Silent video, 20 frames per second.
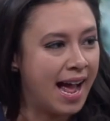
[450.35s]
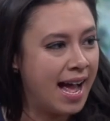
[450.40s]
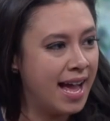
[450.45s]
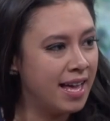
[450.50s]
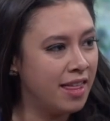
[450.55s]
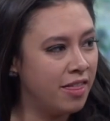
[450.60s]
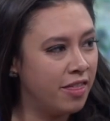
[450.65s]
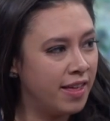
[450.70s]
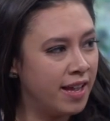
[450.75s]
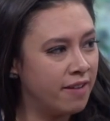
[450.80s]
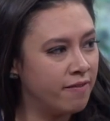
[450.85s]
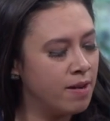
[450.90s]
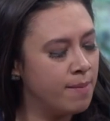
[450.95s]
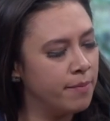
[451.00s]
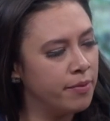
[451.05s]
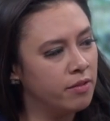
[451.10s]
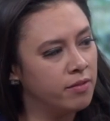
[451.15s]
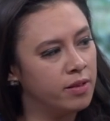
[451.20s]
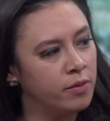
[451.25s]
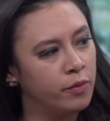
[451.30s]
I think,
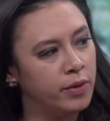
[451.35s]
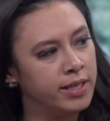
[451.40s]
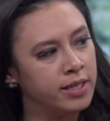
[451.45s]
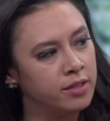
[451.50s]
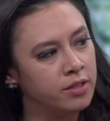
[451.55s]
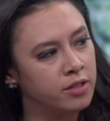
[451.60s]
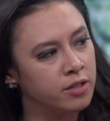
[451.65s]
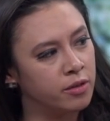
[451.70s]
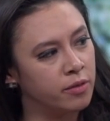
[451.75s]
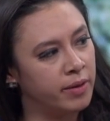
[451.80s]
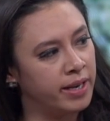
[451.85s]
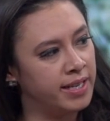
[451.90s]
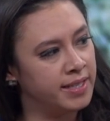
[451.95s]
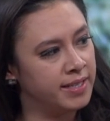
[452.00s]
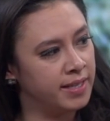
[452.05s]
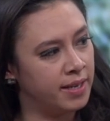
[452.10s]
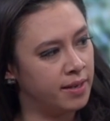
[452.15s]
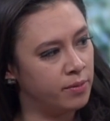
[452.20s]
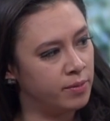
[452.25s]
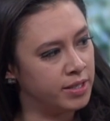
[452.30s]
remember when
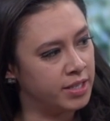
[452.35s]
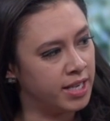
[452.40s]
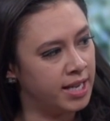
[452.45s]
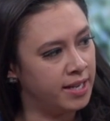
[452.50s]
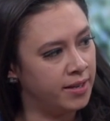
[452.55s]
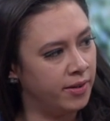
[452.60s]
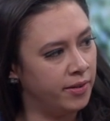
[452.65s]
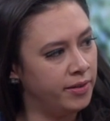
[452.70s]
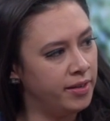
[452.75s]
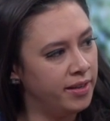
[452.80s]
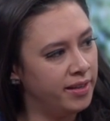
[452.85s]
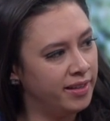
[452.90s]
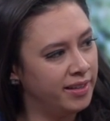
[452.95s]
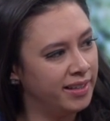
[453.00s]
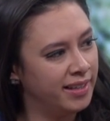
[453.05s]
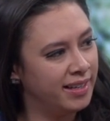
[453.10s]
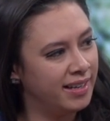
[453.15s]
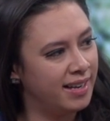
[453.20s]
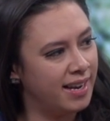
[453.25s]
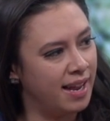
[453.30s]
Teresa was killed
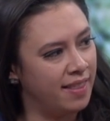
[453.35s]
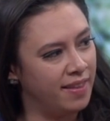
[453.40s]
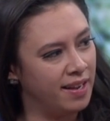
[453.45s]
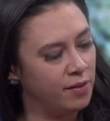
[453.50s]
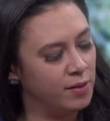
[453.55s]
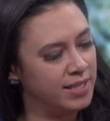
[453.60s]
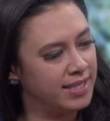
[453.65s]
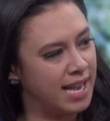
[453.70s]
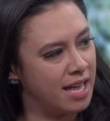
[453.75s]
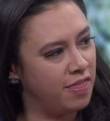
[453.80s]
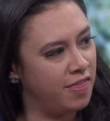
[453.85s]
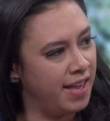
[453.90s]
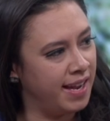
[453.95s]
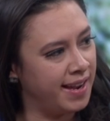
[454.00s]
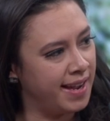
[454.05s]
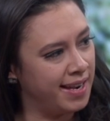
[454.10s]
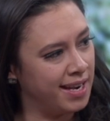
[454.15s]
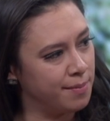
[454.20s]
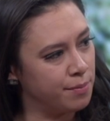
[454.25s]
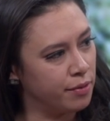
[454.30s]
and there was that thing
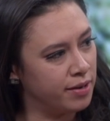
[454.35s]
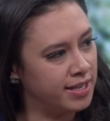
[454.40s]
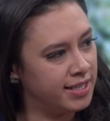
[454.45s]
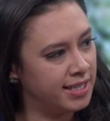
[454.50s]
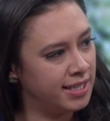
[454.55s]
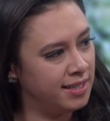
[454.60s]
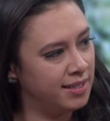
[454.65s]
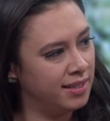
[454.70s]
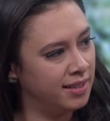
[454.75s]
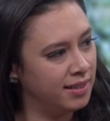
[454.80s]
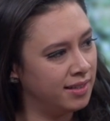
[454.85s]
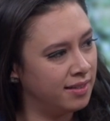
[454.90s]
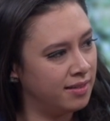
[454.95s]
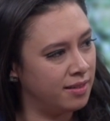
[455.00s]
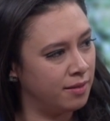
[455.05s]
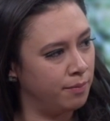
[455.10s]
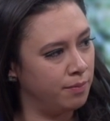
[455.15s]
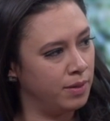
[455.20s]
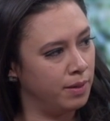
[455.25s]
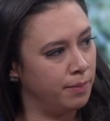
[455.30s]
getting printed,
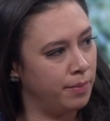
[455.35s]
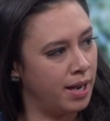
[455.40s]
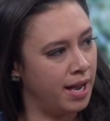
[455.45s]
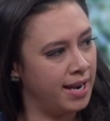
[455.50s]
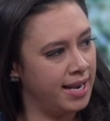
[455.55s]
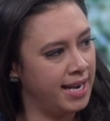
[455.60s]
the body?